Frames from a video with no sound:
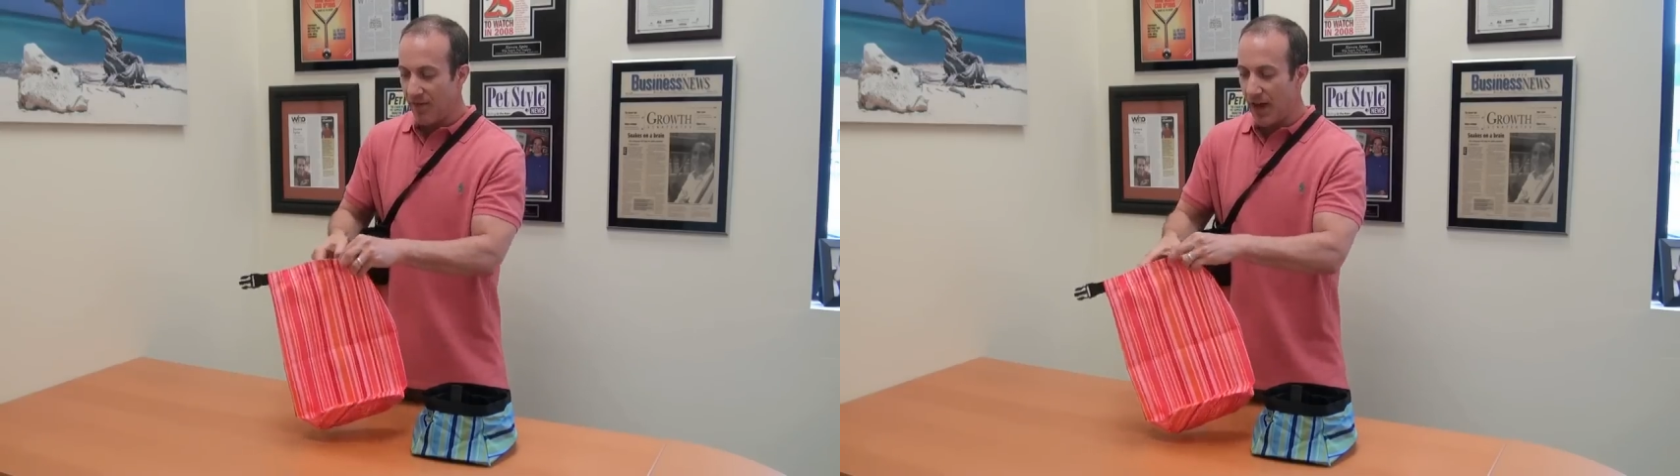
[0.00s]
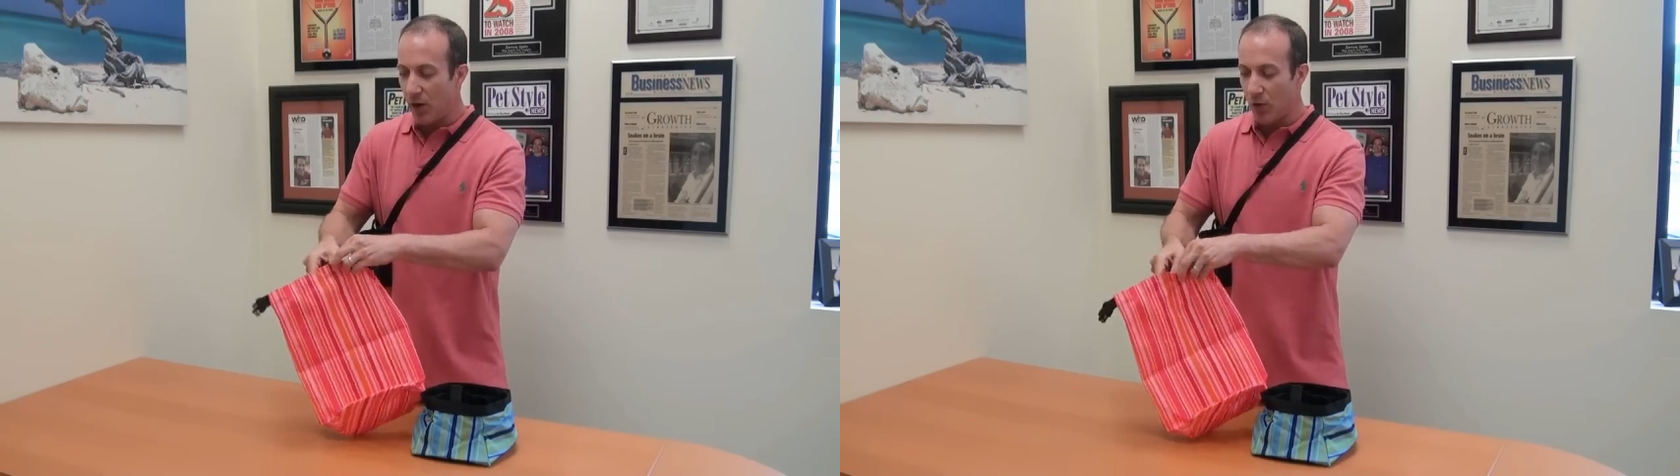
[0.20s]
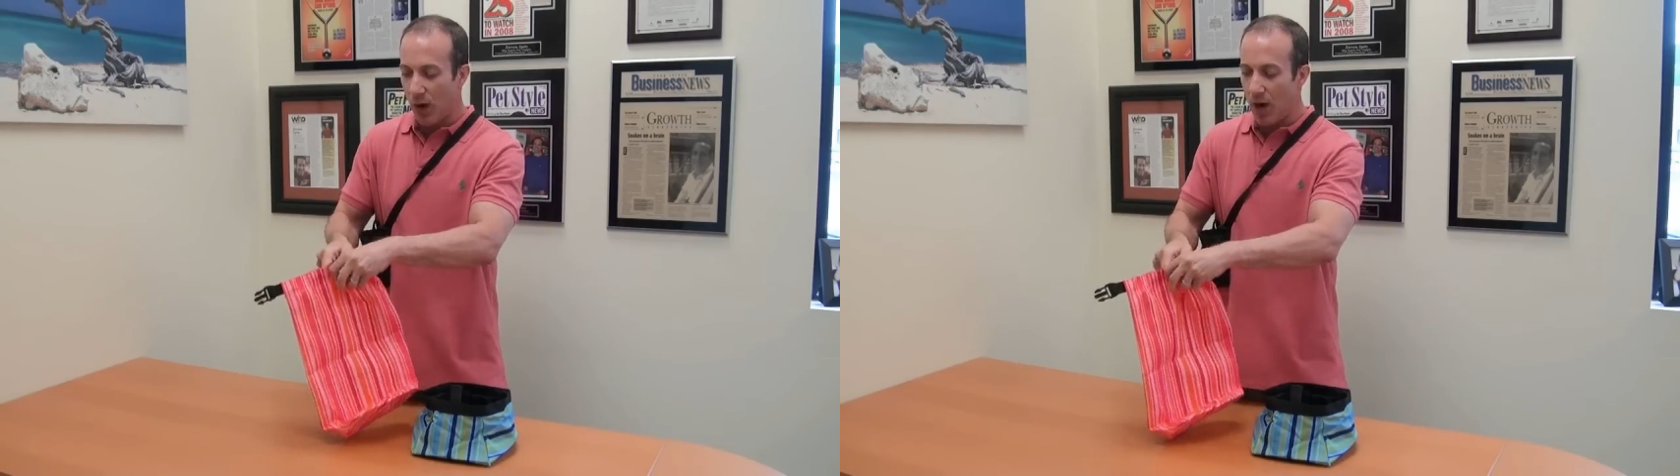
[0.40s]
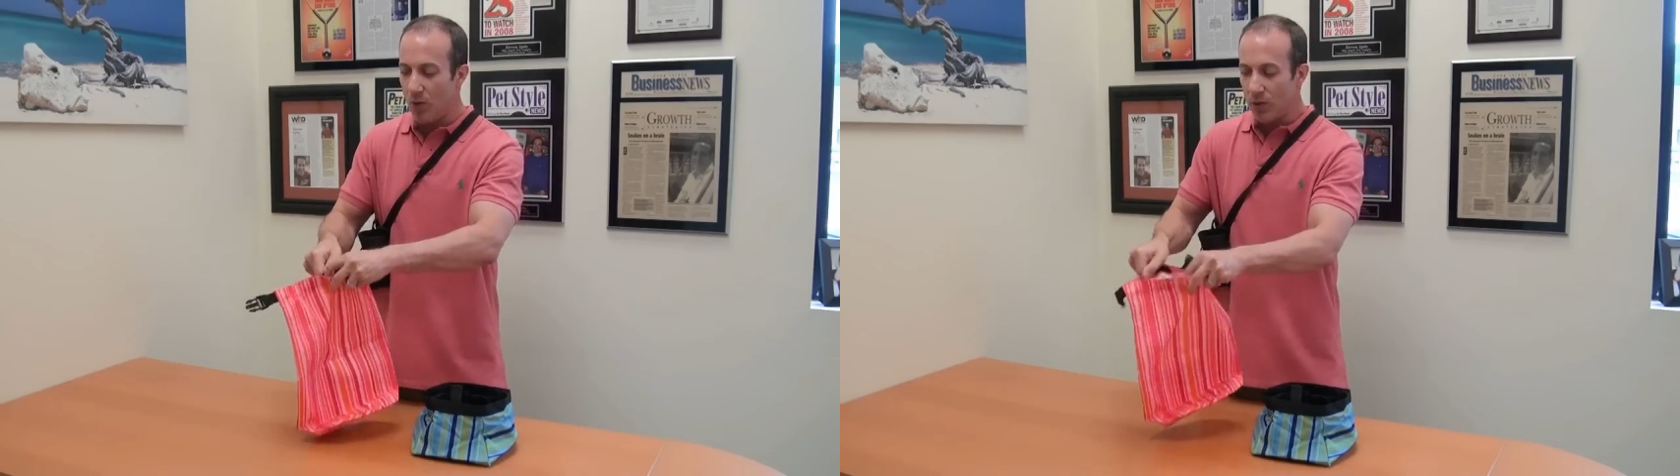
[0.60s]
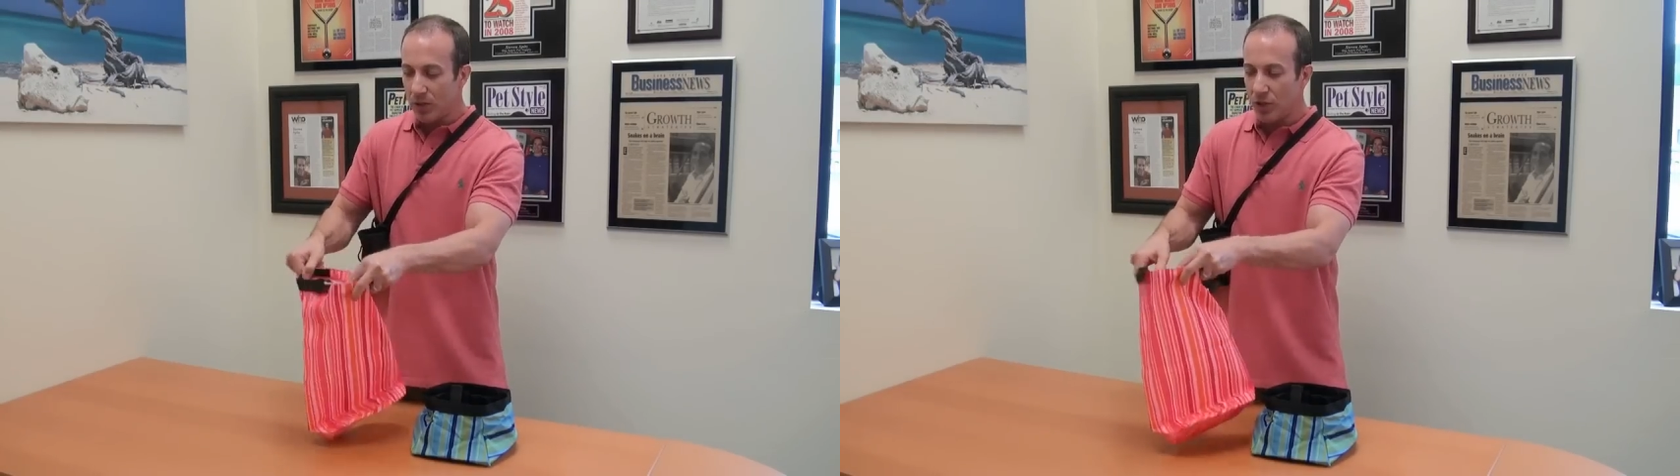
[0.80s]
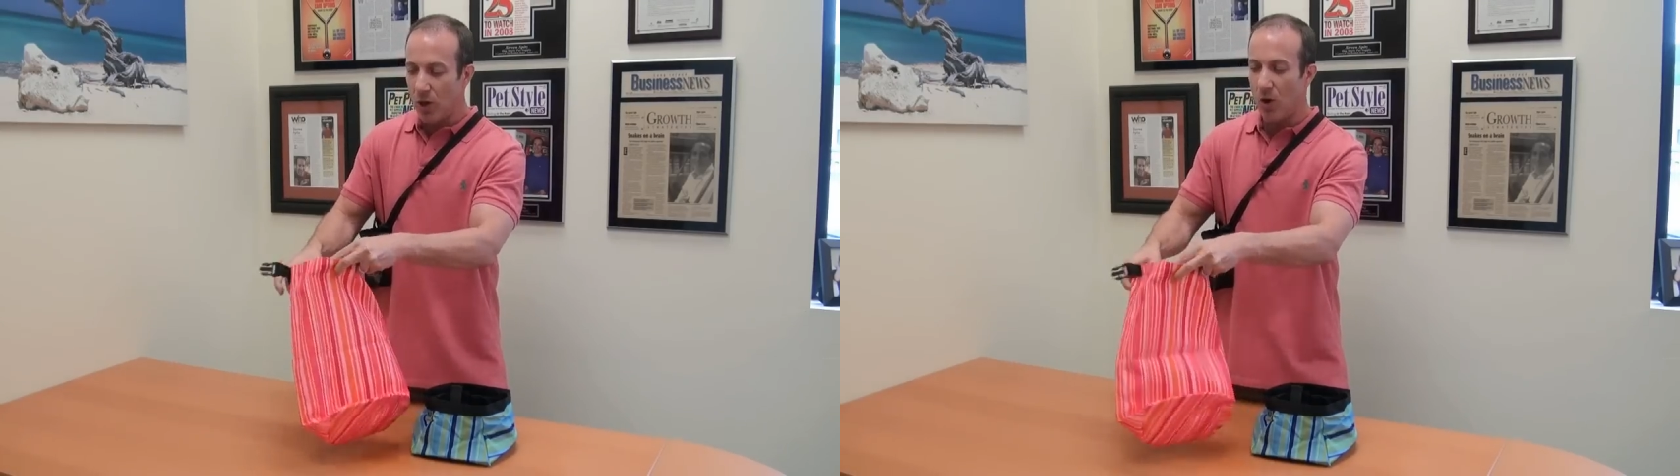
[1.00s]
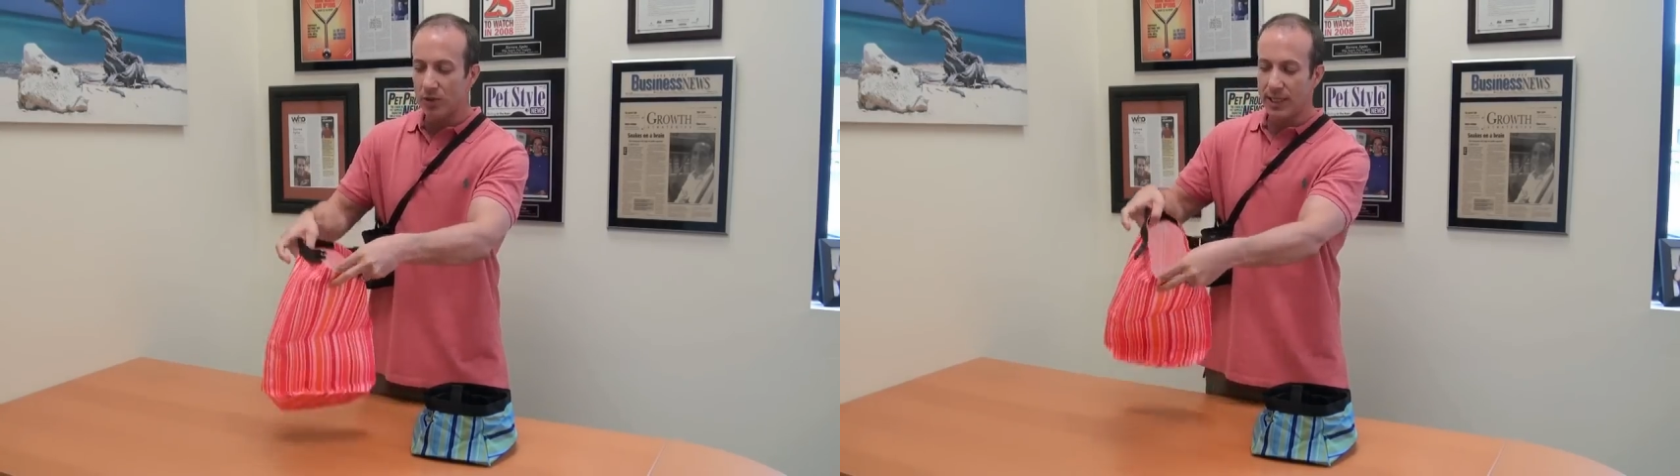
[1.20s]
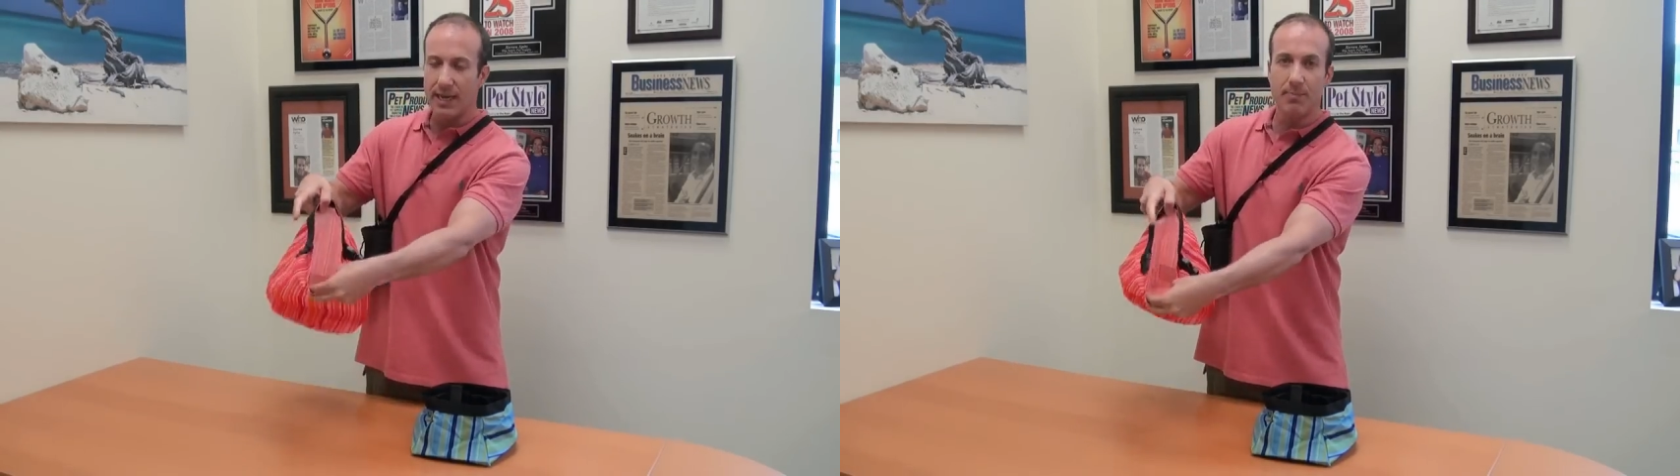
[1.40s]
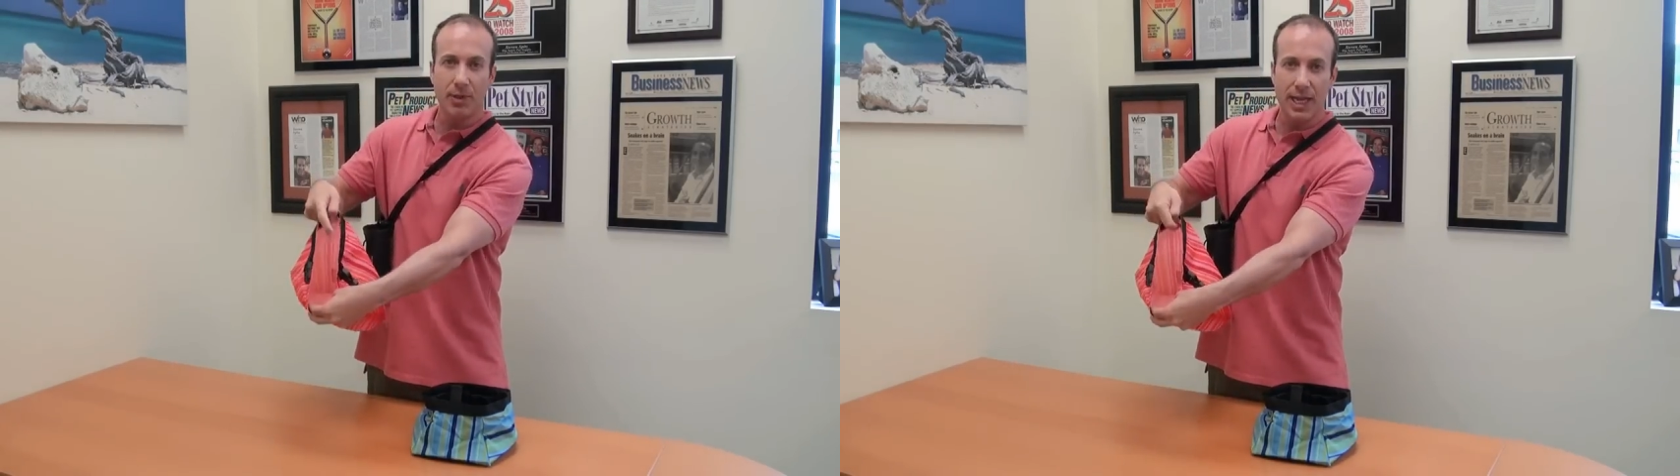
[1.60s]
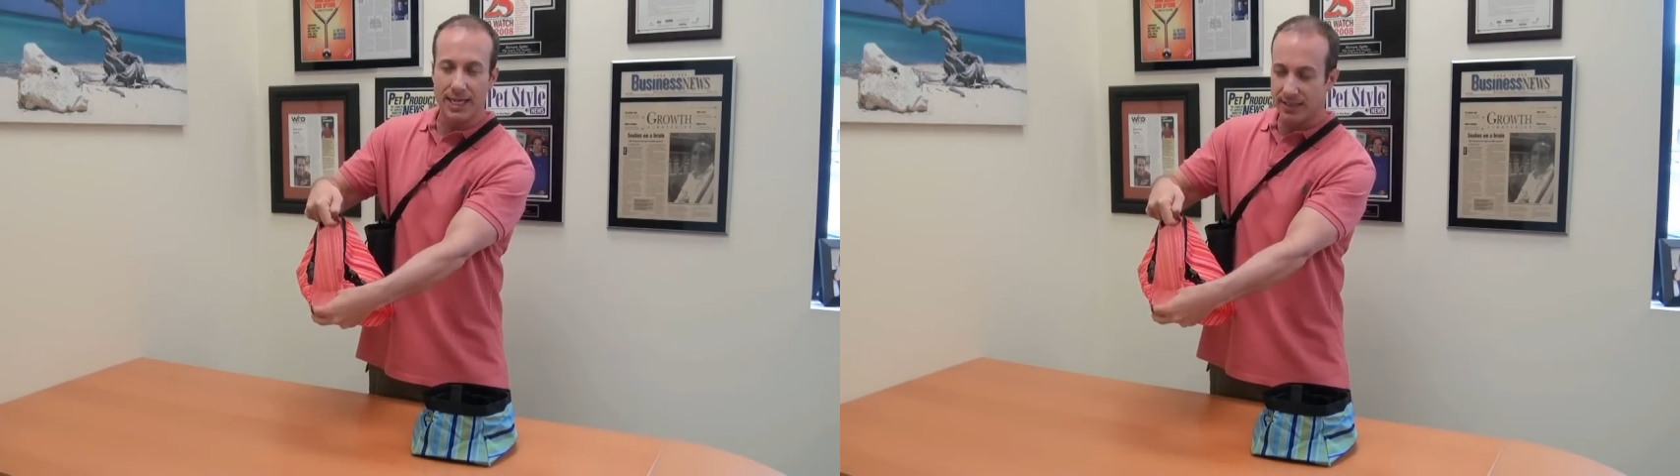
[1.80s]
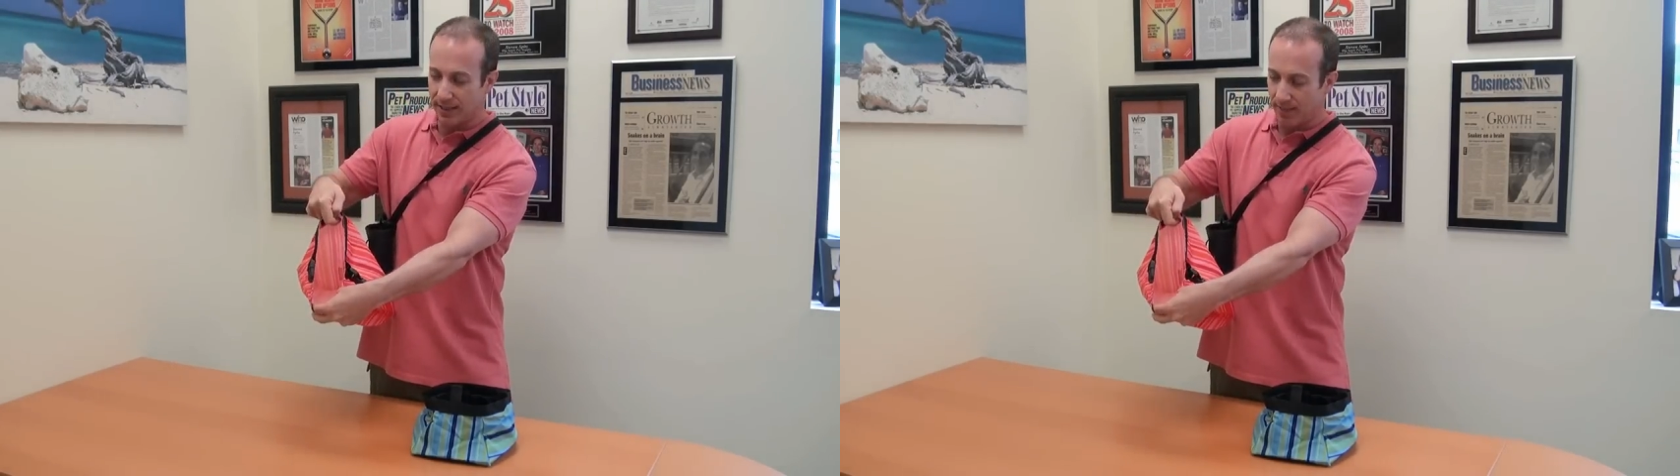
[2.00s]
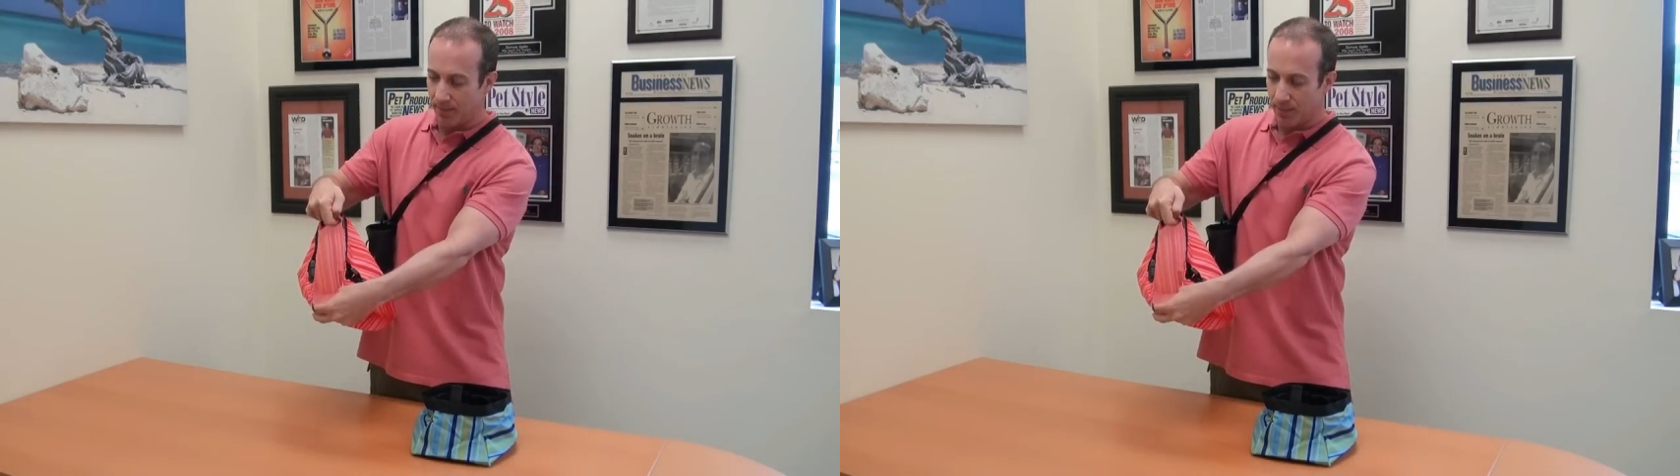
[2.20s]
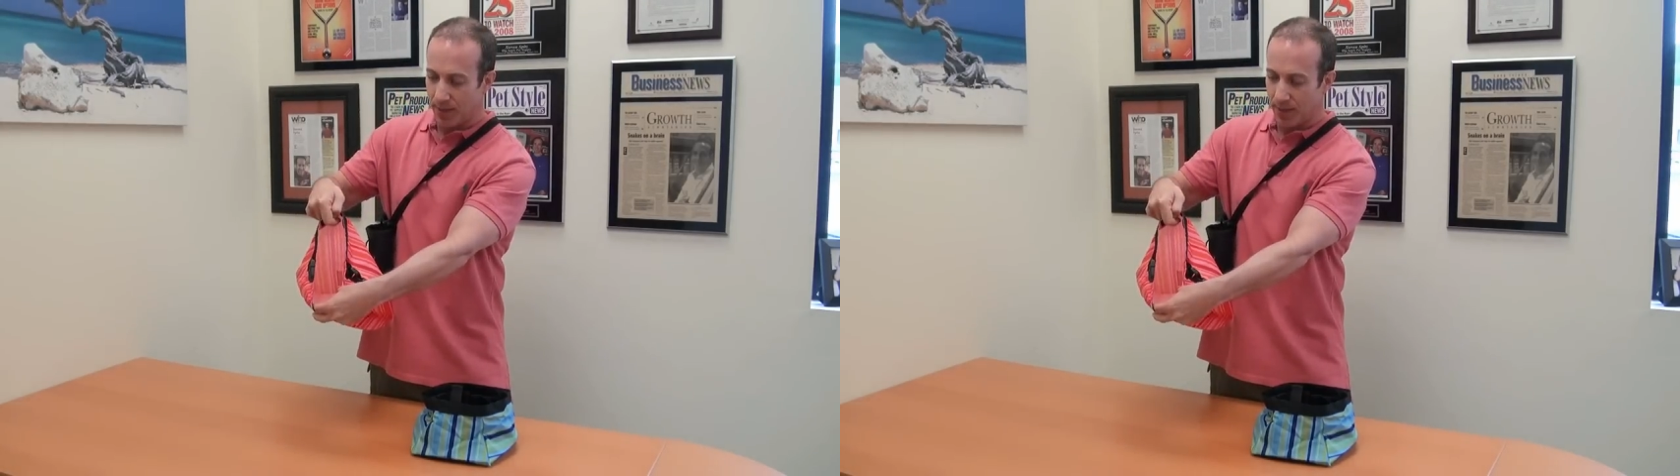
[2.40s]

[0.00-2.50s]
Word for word: Velcro to hold it in place.